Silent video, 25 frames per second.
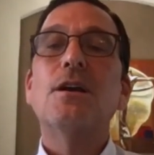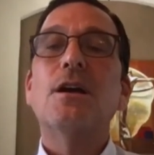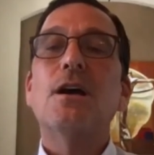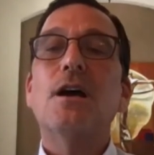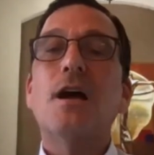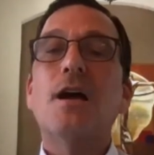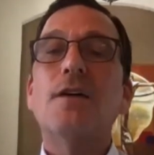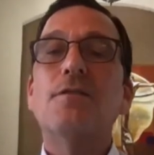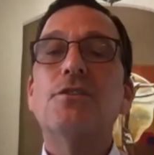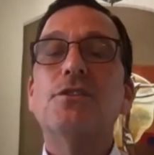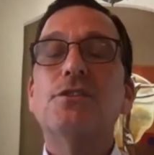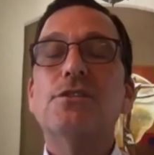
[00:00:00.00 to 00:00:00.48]

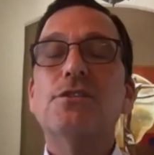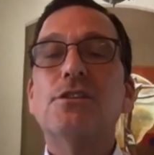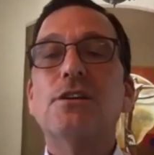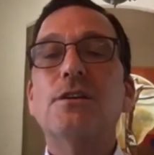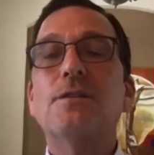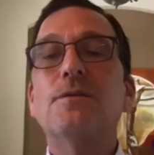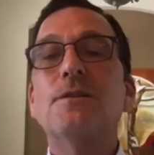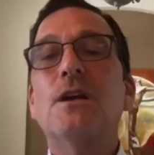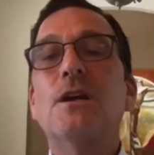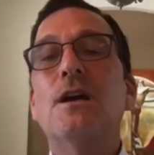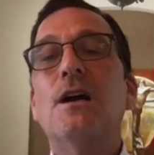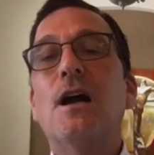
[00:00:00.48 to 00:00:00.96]
Obviously,
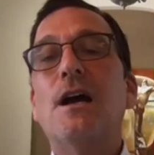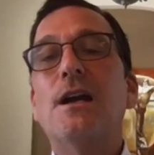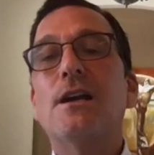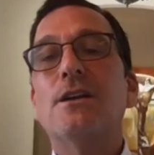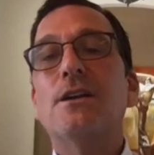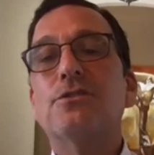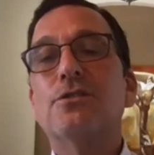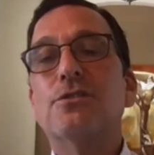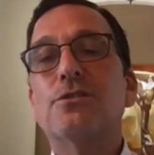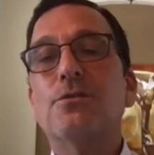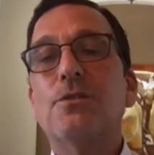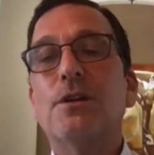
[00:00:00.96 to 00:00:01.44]
high
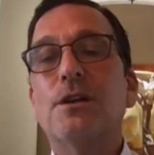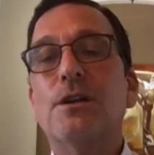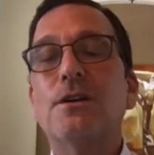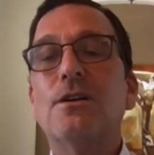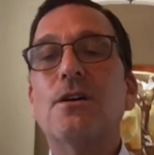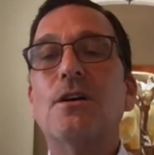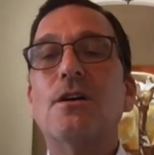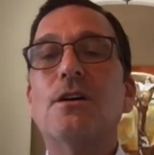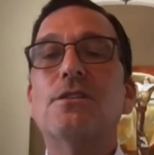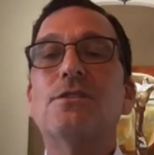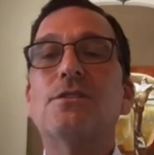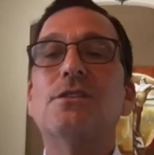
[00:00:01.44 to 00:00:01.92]
interest credit
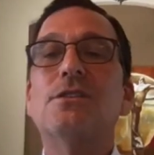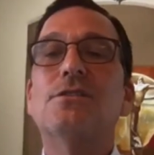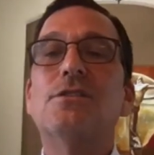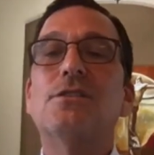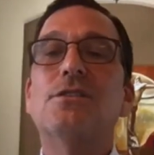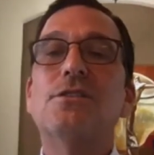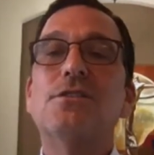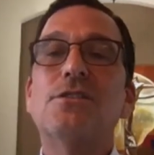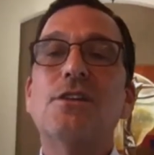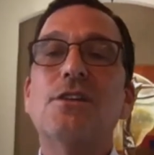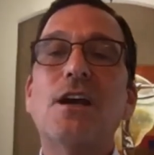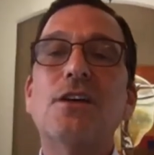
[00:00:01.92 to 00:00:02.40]
cards is a
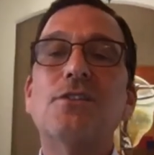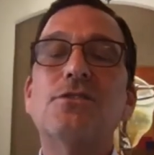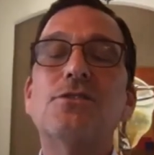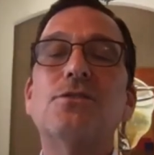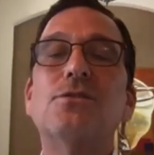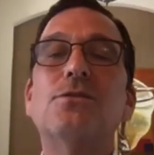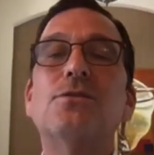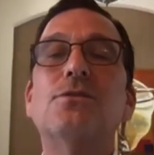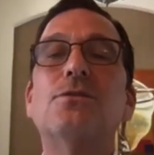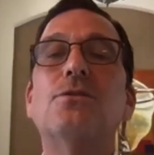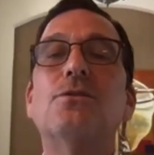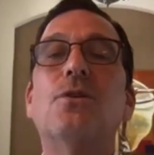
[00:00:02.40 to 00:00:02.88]

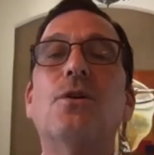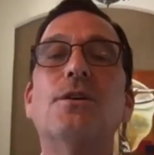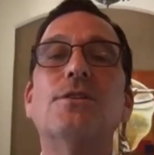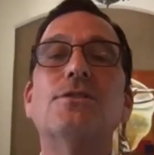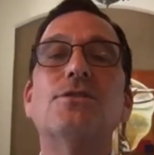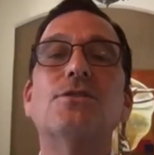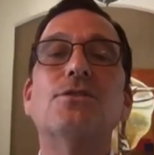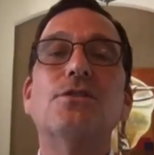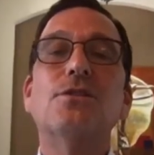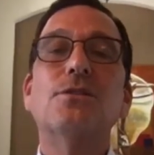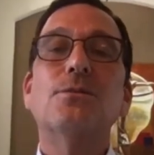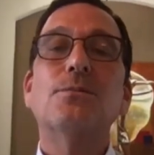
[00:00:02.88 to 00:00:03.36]
disaster long
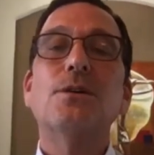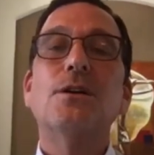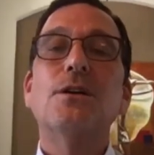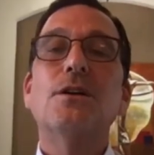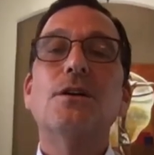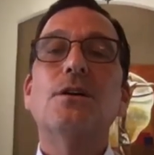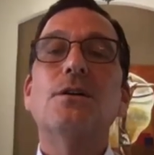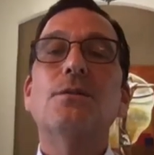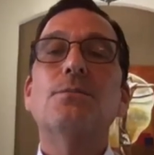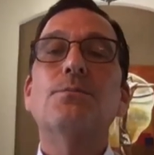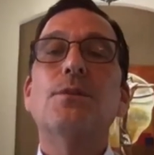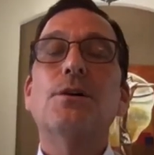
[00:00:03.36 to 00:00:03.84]
term,
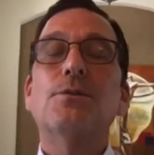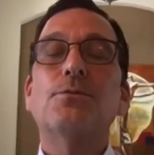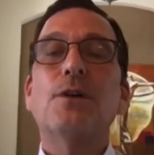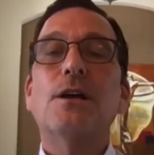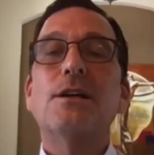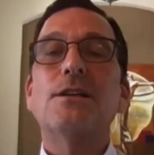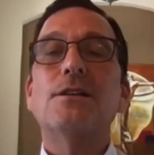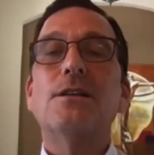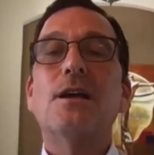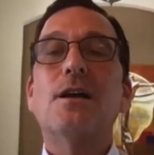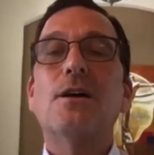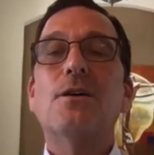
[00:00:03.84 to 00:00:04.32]
but
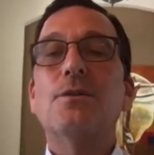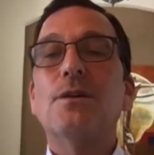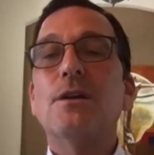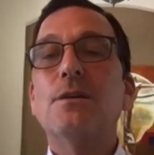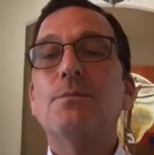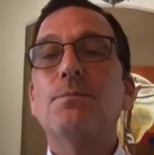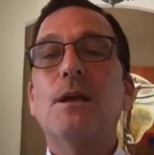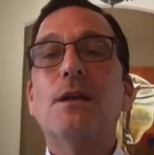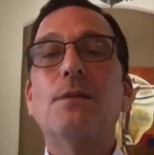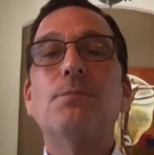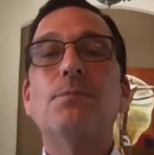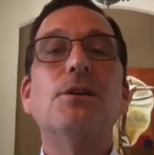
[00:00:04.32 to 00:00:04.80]
right now it
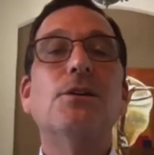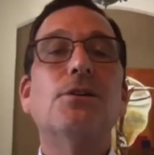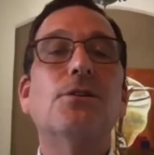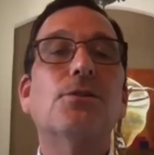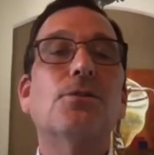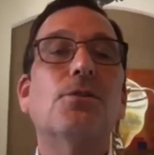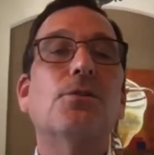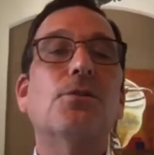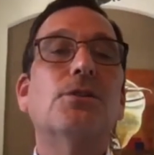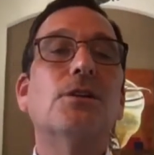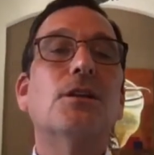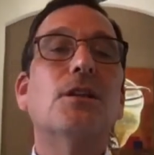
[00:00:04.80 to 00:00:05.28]
may be
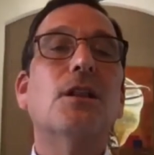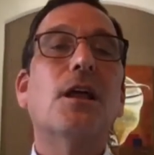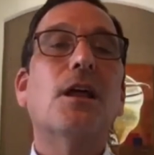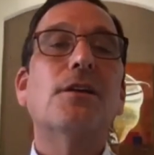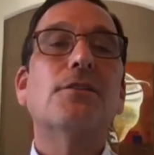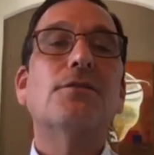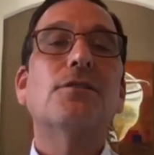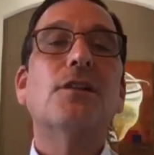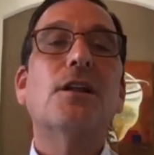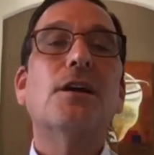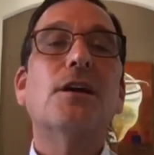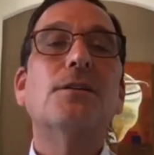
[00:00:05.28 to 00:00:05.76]
your only
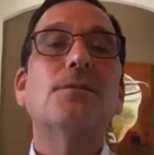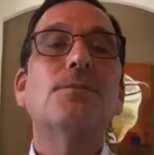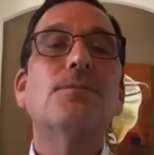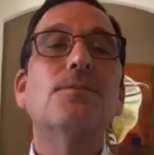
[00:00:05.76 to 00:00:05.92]
lifeline.